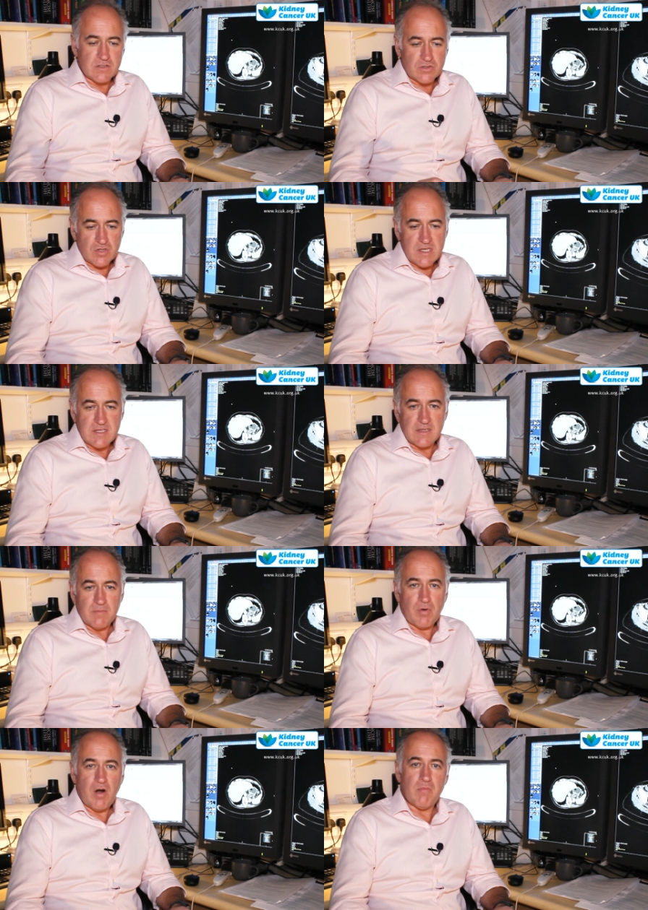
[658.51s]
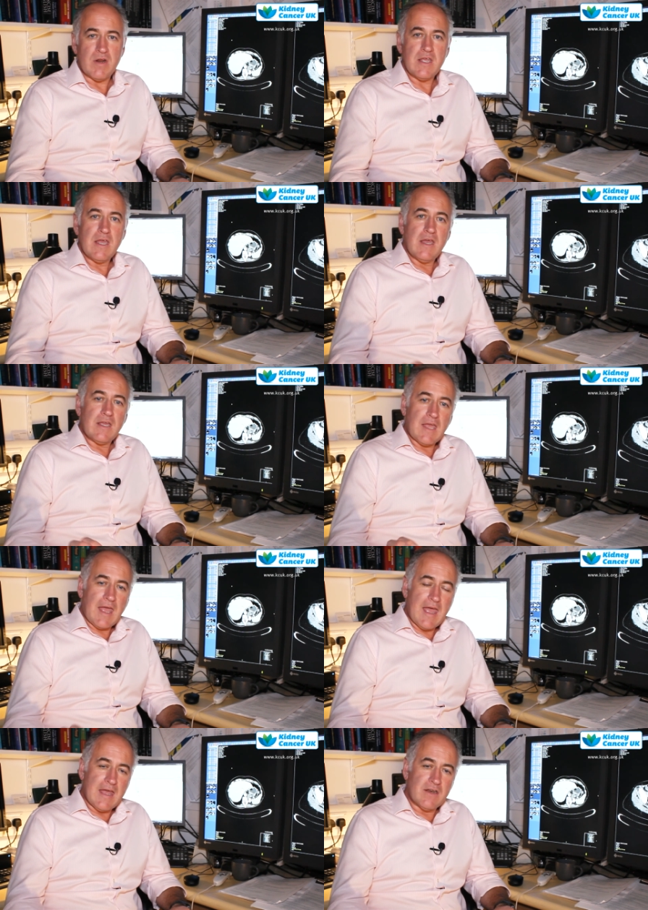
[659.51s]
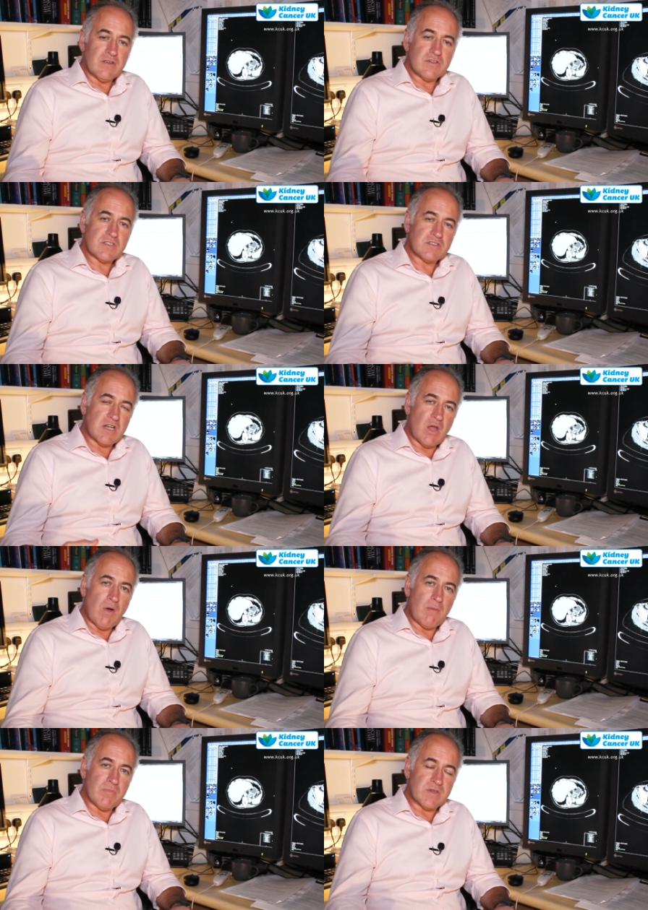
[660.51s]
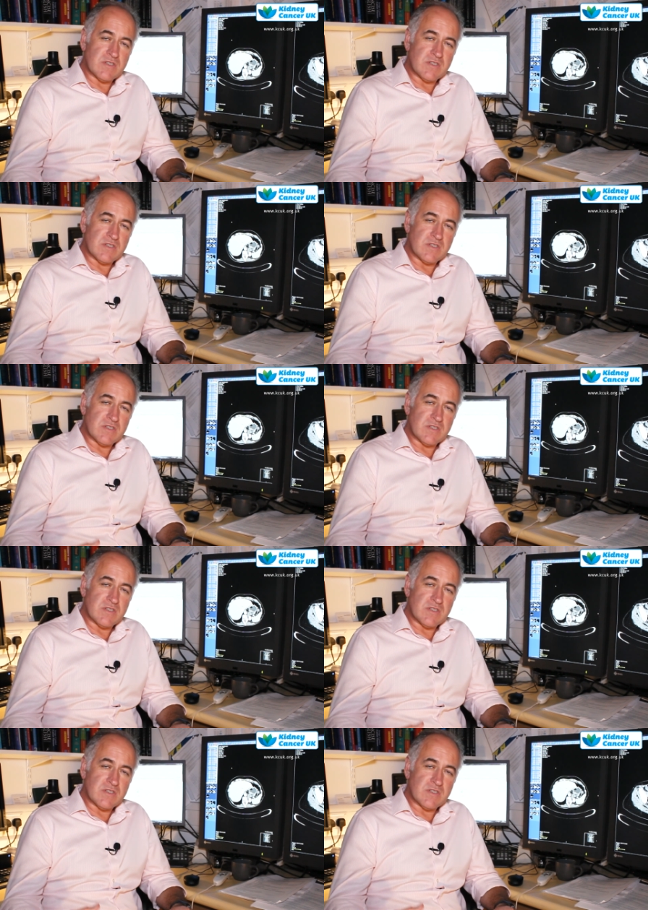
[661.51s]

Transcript: that treating the primary can slow up the